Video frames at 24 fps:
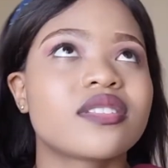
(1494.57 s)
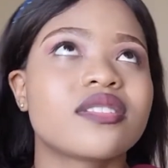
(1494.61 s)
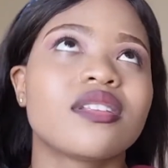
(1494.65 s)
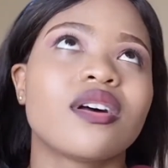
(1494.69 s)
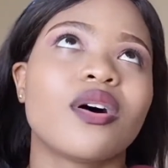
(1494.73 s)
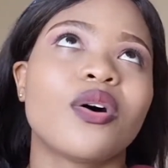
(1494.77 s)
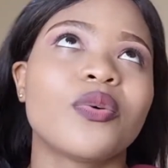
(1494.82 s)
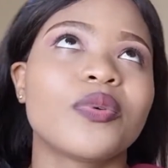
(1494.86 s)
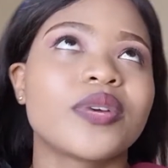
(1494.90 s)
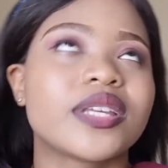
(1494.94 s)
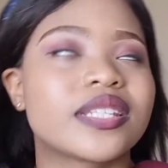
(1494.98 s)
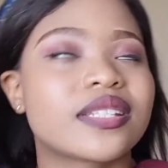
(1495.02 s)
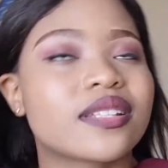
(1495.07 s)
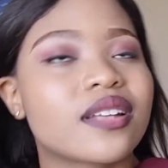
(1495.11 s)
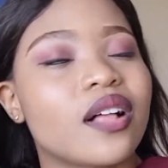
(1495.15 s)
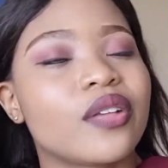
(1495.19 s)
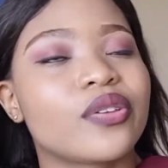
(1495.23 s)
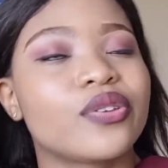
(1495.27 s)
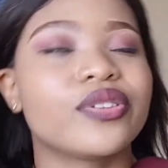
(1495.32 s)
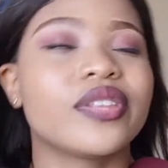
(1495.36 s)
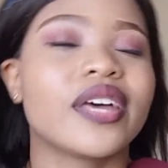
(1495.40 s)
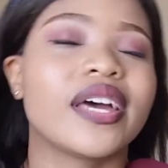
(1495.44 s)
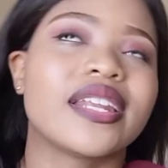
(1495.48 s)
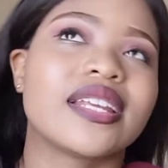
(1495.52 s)
always tell
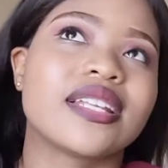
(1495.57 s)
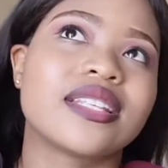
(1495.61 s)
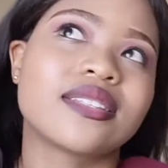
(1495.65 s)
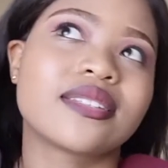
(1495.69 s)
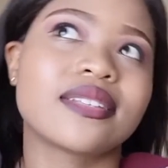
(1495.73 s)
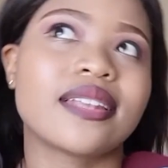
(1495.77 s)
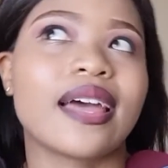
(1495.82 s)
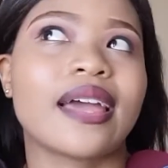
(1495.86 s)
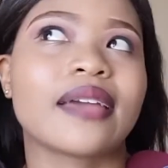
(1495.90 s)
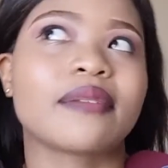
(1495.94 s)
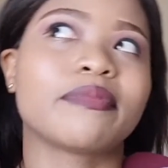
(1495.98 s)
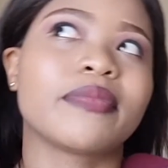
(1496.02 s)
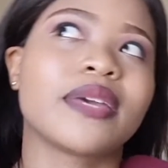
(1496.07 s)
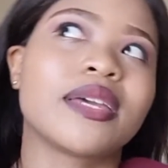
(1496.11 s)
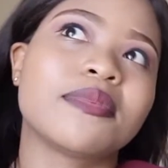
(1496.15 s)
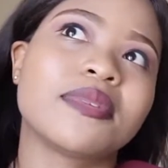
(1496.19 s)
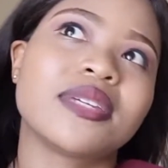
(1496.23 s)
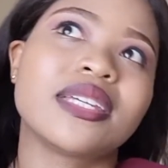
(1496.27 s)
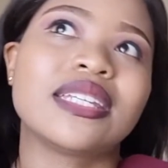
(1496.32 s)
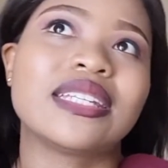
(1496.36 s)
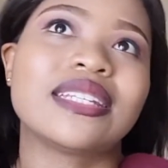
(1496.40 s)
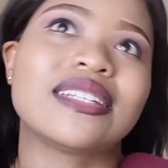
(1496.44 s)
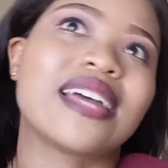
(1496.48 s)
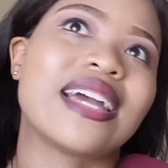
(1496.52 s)
you that it's like
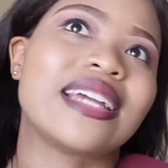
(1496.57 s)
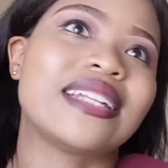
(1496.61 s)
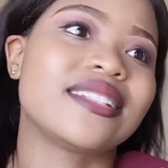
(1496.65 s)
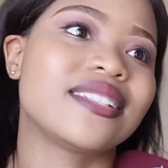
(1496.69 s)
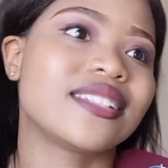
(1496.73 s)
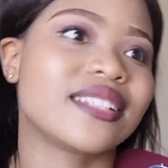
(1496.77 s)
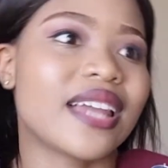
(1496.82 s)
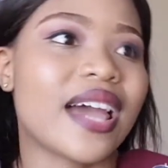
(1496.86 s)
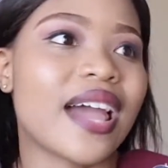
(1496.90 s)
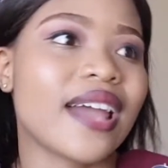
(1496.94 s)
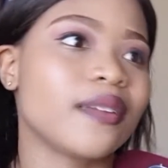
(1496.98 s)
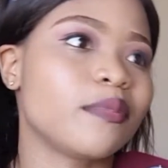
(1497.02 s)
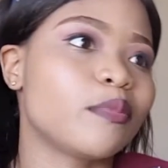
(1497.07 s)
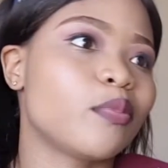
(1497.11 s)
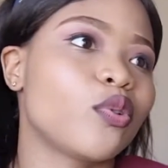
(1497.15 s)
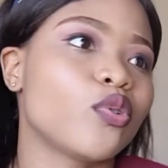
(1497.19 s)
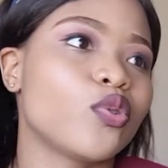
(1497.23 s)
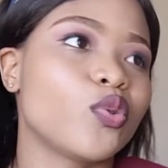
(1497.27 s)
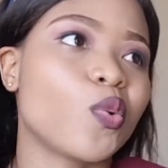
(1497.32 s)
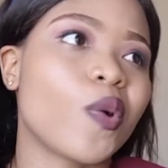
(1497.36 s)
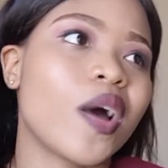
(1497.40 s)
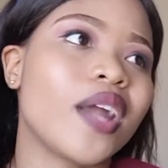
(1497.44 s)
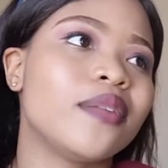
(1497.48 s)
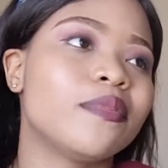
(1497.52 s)
maybe
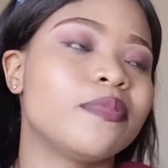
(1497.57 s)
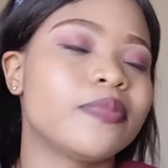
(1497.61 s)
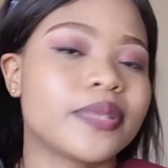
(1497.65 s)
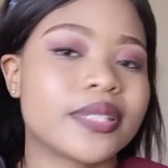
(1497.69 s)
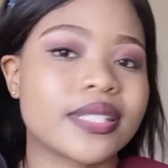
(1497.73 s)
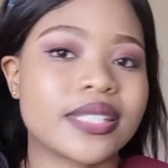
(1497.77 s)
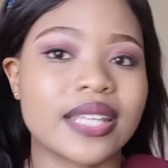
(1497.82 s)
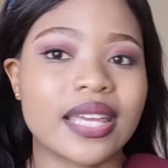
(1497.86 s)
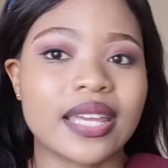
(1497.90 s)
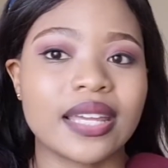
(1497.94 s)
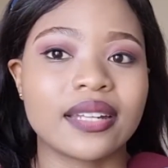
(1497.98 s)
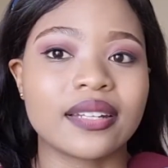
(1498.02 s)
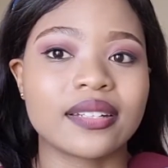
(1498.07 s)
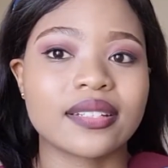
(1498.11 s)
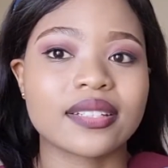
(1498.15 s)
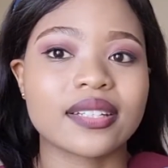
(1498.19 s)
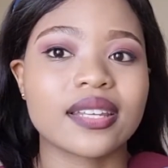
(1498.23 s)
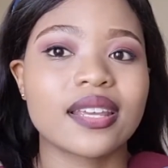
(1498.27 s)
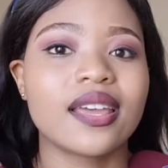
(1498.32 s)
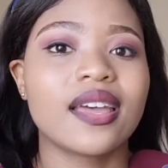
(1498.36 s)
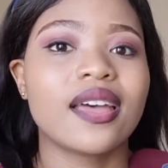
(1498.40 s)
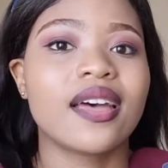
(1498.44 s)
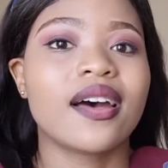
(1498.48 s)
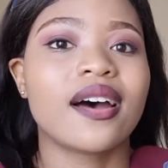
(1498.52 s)
99.1%
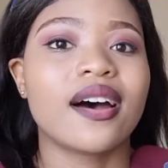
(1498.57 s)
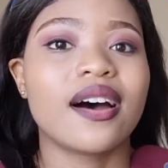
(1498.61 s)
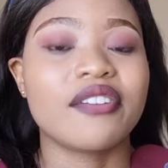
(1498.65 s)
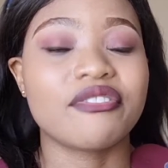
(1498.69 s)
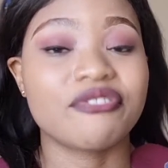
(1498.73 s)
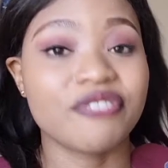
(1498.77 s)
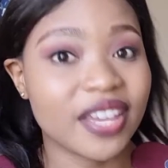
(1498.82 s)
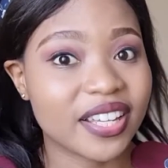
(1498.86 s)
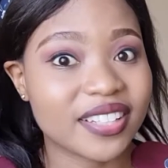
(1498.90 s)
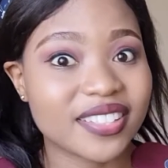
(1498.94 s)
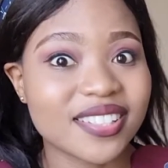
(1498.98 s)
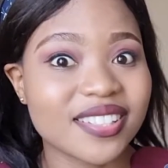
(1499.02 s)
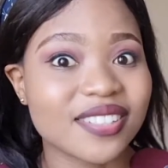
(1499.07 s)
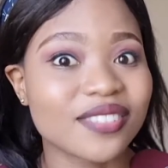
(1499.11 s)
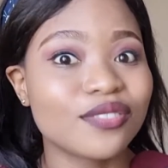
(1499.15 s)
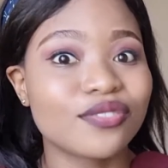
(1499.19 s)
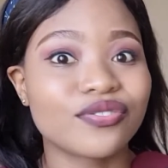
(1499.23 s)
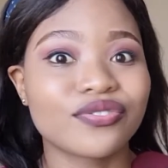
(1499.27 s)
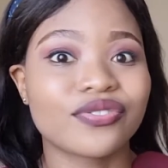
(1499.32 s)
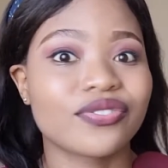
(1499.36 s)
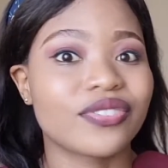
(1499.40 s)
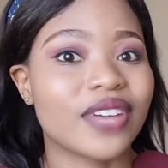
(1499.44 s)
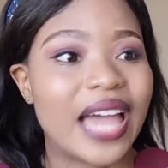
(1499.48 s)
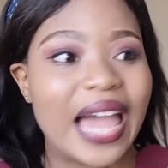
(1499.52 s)
effective,
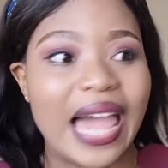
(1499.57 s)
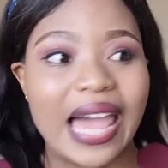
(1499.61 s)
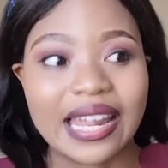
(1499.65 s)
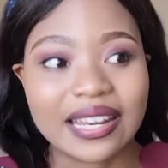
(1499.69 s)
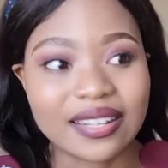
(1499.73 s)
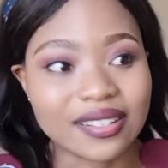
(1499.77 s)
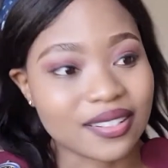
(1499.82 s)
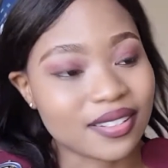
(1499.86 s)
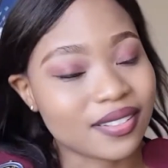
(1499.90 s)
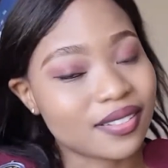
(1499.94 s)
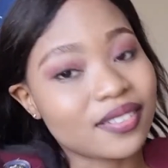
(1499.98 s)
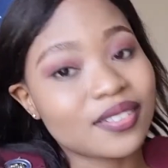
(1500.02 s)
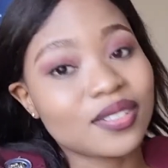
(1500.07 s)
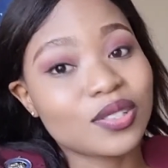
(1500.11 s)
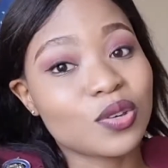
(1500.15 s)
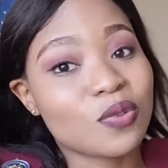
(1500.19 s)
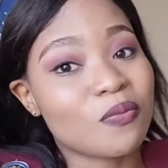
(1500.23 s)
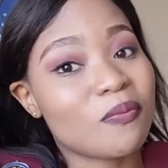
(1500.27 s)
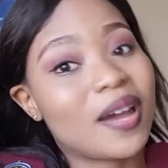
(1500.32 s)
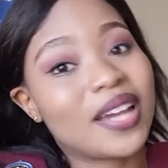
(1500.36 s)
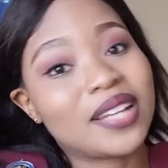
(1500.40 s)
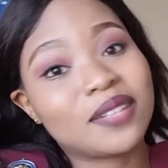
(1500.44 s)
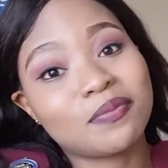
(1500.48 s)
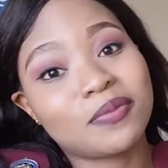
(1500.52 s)
and you
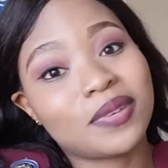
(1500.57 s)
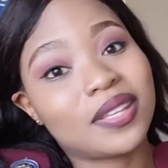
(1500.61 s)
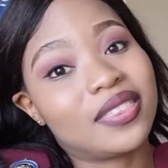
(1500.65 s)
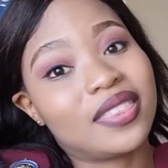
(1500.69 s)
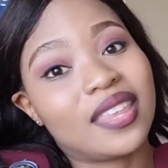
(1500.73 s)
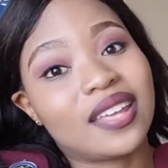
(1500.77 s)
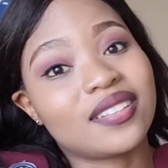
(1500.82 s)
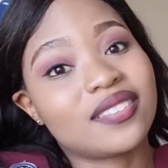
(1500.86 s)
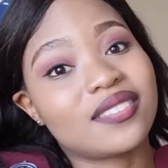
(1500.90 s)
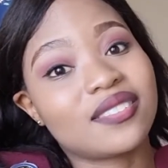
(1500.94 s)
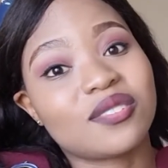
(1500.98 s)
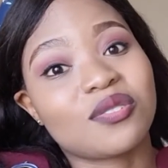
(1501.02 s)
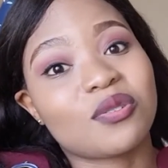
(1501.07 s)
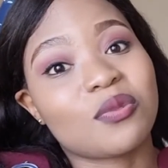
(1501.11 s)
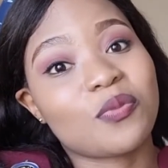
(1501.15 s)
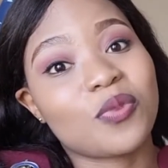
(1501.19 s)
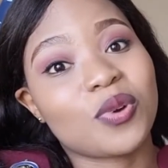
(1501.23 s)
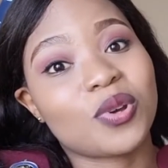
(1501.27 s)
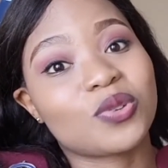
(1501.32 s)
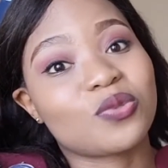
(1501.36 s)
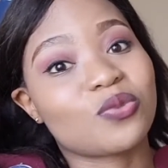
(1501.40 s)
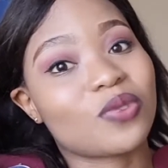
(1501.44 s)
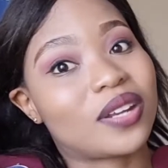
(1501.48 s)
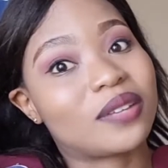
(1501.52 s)
might be that
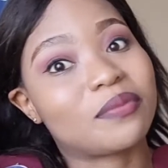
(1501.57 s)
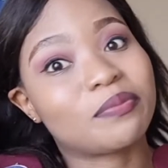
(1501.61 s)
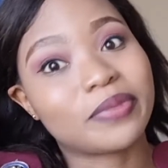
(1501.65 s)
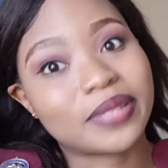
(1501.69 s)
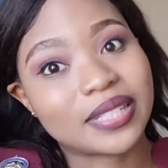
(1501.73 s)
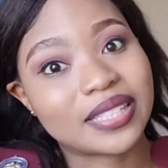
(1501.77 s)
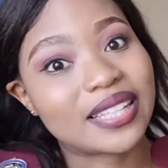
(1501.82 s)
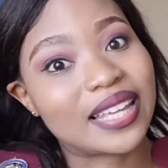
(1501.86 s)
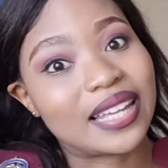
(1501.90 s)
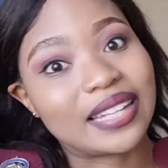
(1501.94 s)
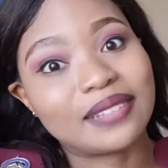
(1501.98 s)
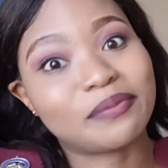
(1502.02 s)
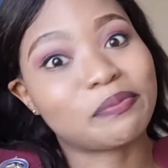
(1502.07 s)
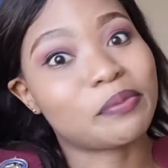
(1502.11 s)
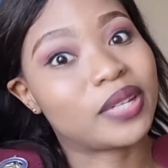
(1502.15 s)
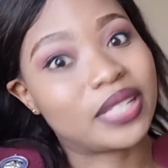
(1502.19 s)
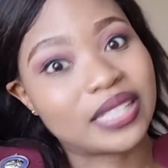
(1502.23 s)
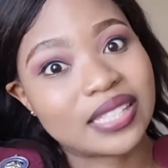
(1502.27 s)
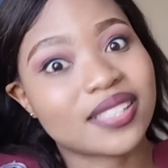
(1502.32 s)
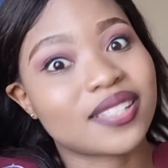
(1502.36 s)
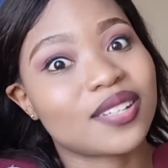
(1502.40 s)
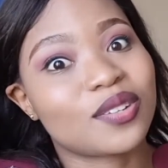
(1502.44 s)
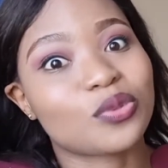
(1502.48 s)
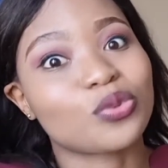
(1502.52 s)
0.1%
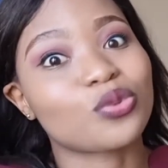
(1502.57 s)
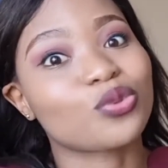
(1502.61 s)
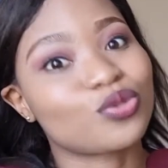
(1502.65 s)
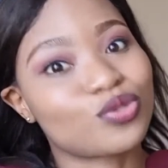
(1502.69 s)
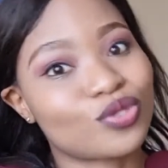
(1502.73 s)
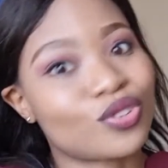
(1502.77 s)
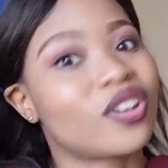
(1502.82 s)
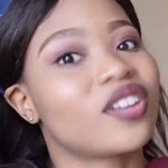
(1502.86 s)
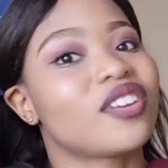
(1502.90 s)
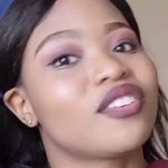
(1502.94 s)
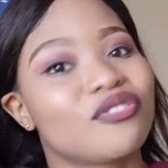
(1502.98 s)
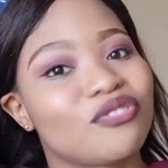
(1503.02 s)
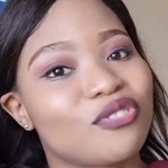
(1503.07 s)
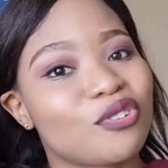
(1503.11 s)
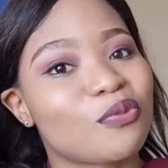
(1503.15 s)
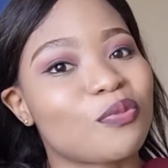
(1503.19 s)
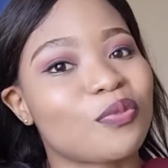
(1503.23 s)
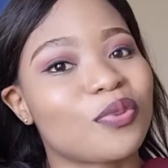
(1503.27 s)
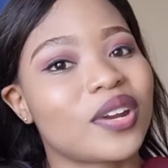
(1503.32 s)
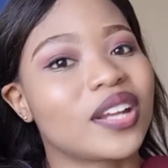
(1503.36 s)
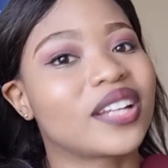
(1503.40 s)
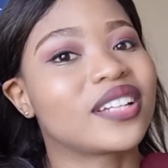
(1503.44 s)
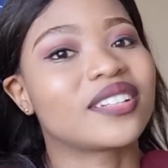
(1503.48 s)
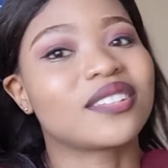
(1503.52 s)
person who's gonna fall
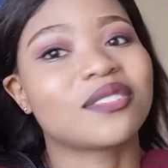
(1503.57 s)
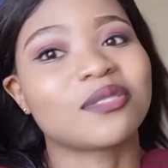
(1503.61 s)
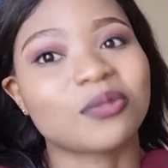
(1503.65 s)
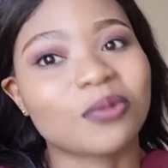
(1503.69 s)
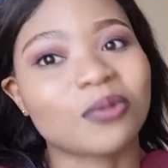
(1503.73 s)
pregnant